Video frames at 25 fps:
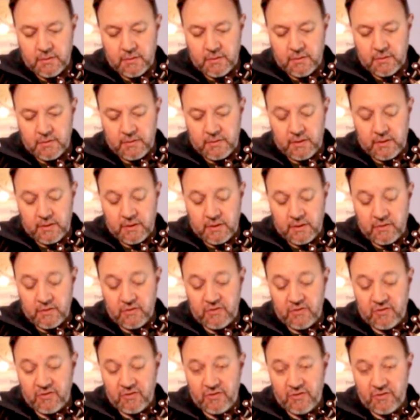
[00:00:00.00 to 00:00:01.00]
I use
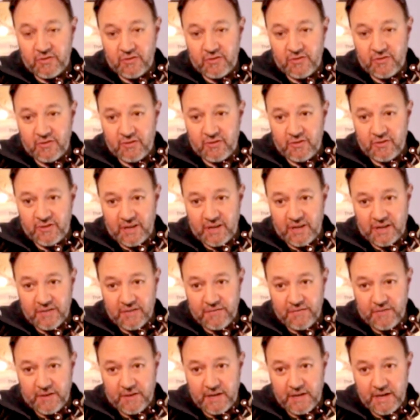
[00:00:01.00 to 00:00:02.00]

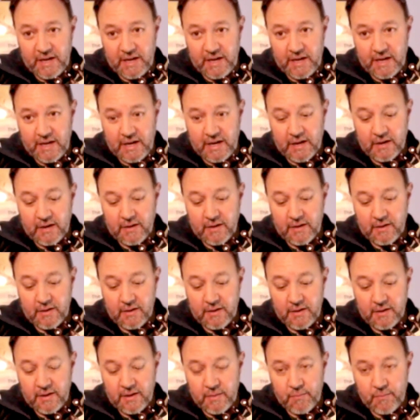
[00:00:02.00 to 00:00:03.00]
second finger here
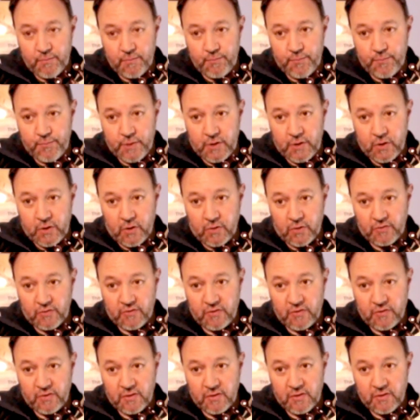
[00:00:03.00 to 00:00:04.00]
because
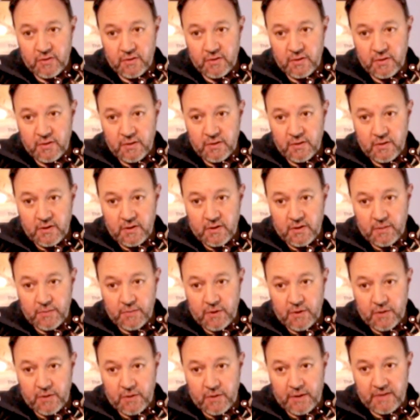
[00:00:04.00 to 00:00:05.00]
we're
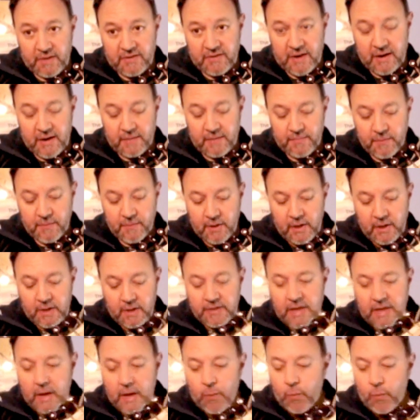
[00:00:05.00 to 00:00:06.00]
going back down.
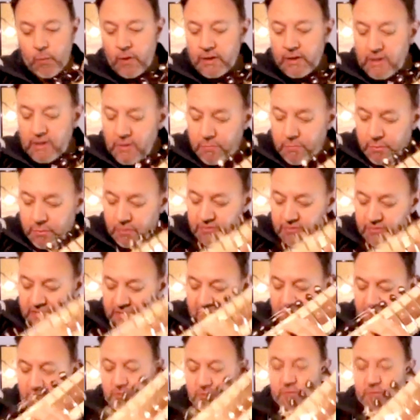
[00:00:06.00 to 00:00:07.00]
Now, when you put
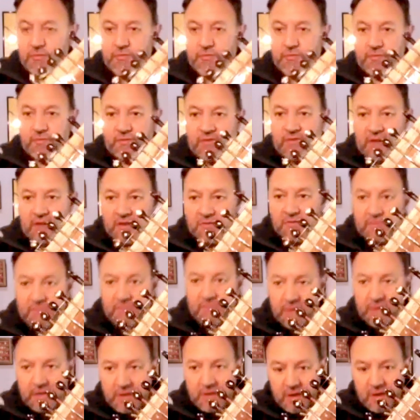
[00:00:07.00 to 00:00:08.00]
down your second
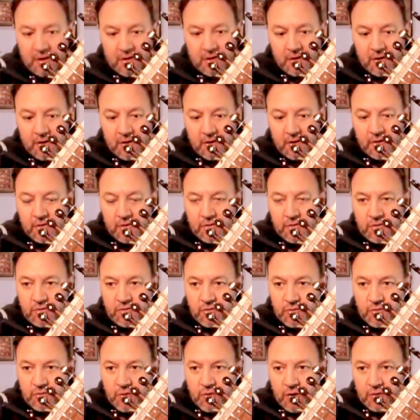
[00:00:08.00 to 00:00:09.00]
finger,
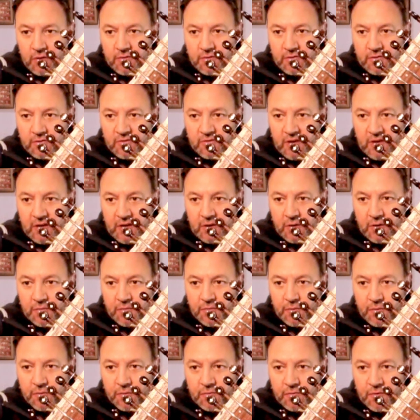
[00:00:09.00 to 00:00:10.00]
do not take off
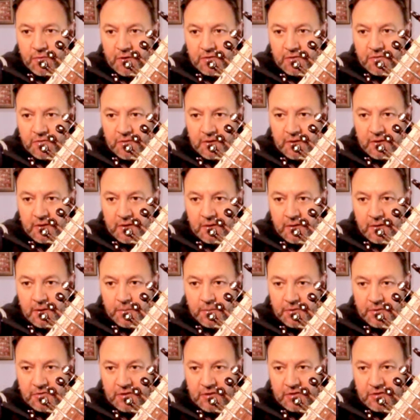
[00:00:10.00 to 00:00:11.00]
your first finger. I'm
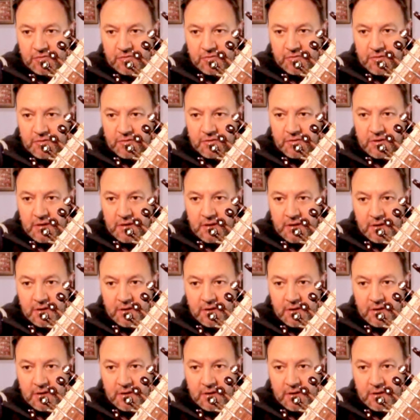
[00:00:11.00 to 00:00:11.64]
exaggerating here,